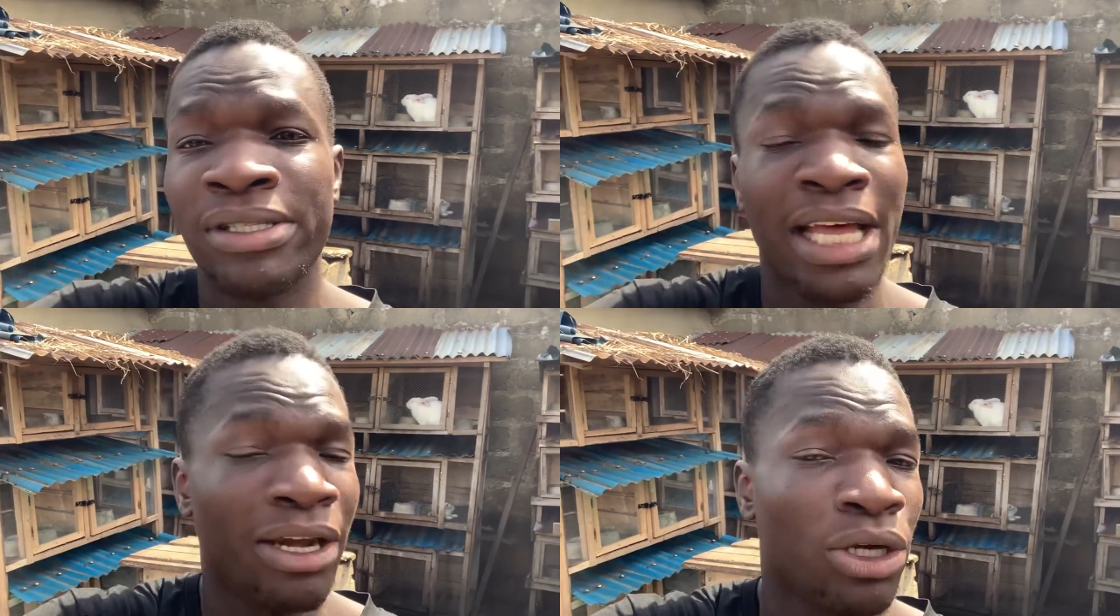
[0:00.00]

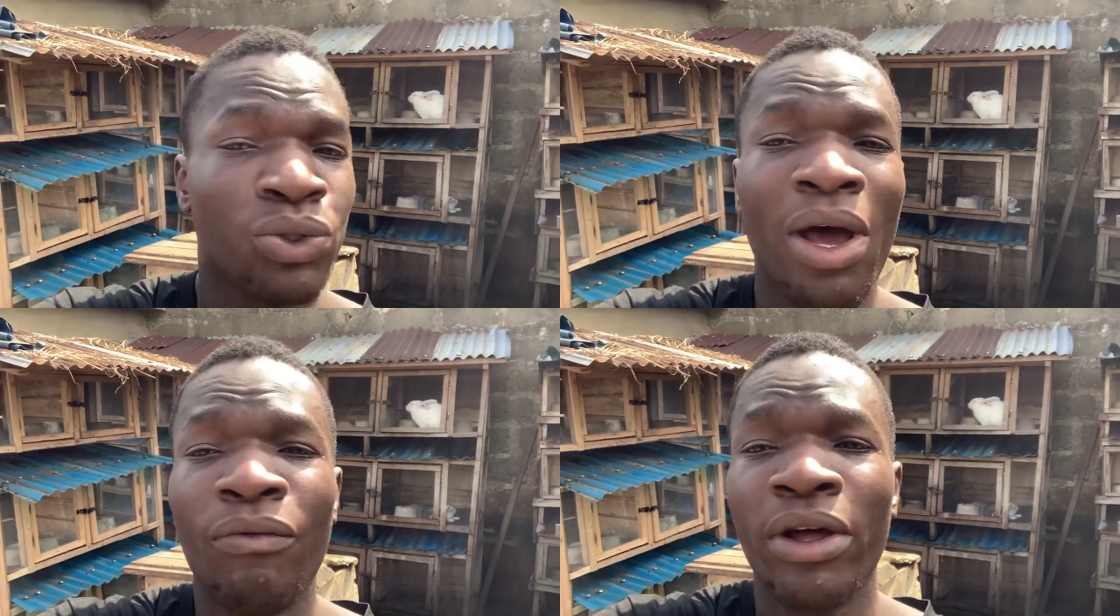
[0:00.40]
Then they
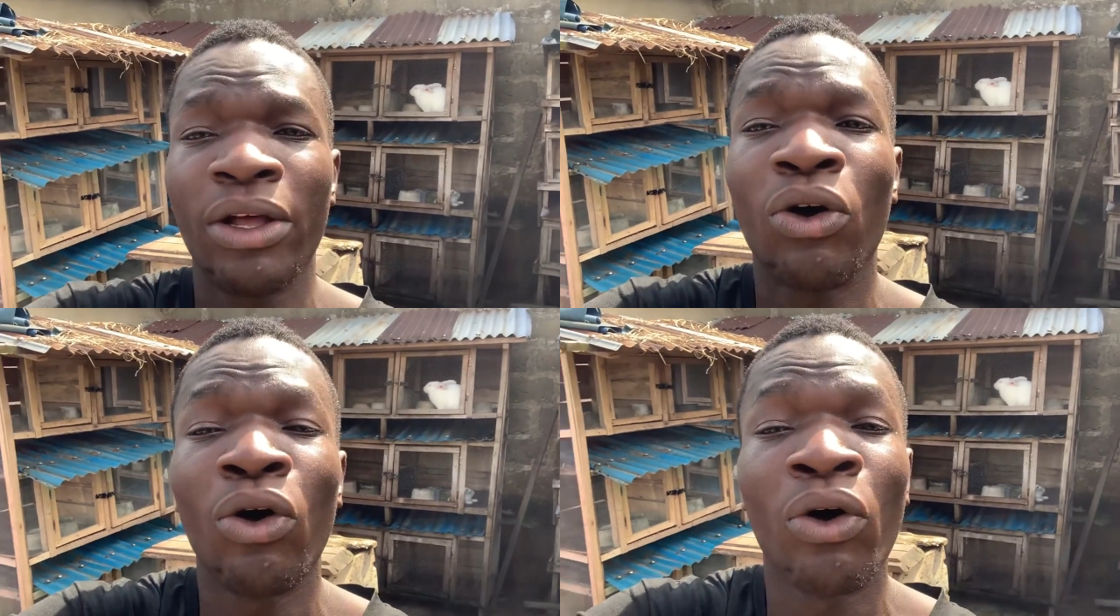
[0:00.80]
also have what they
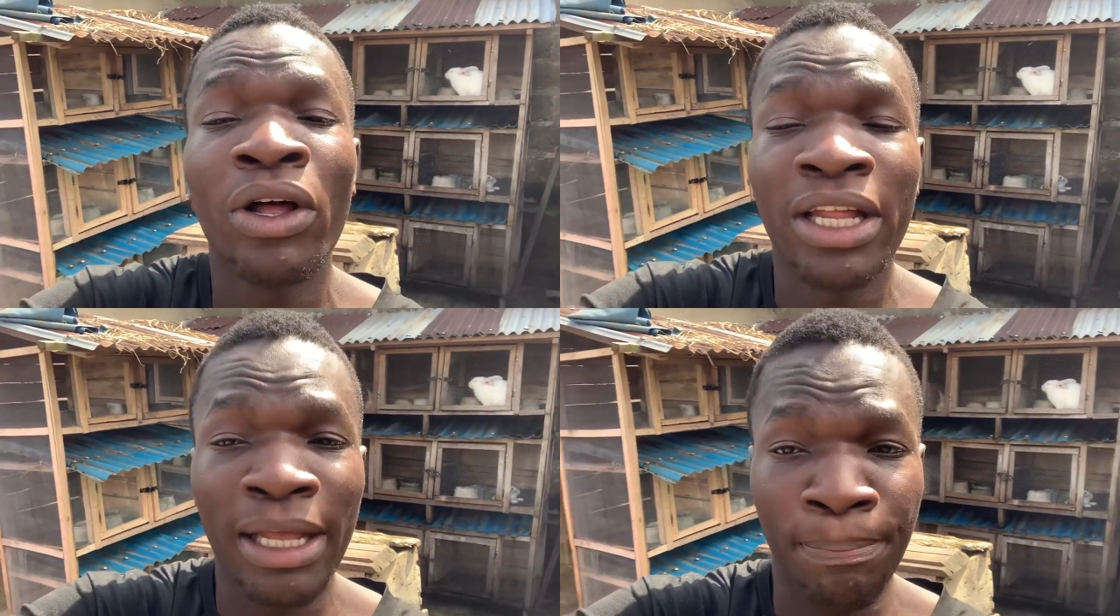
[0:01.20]
call
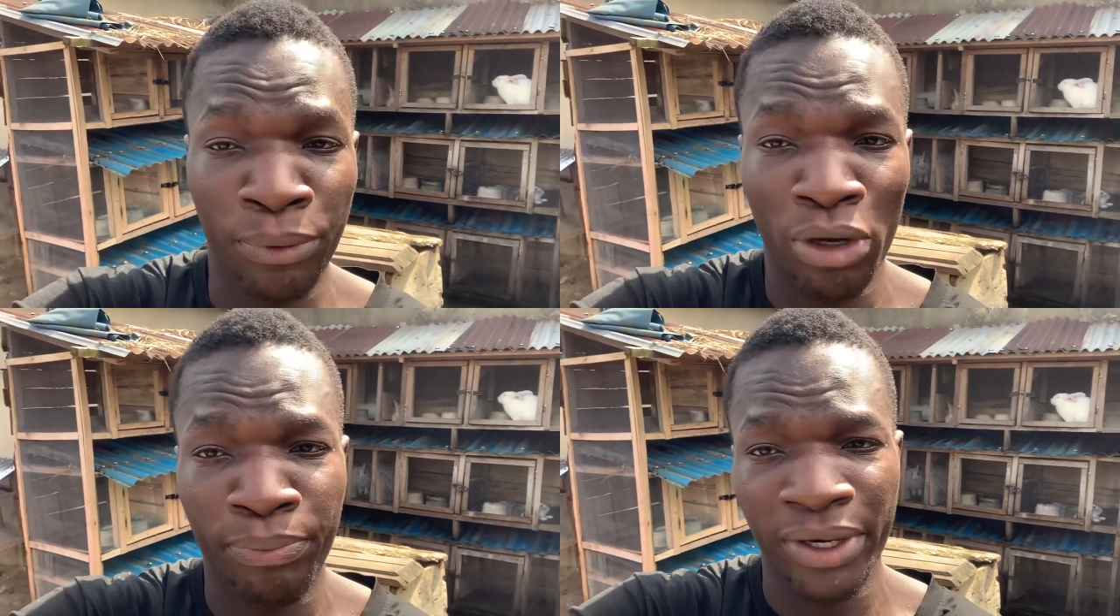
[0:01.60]
the
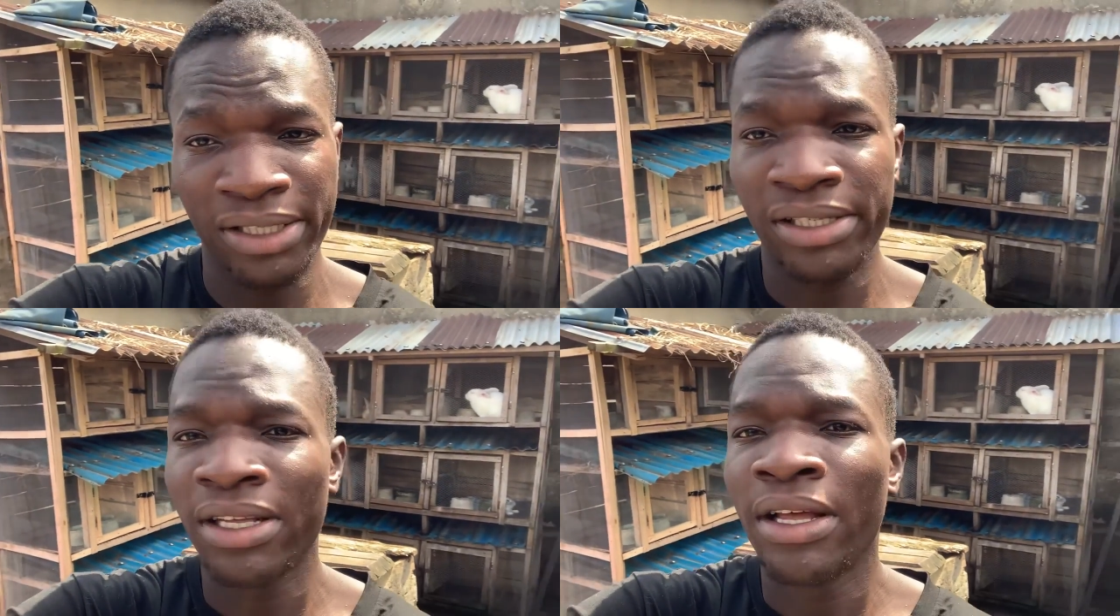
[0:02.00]
pure
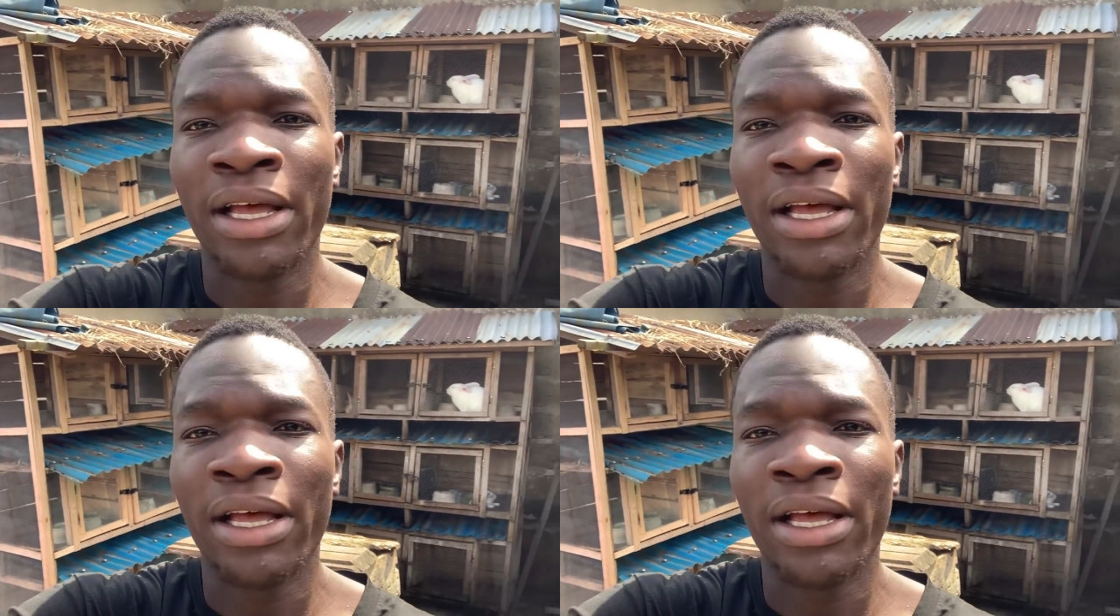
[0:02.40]
breeds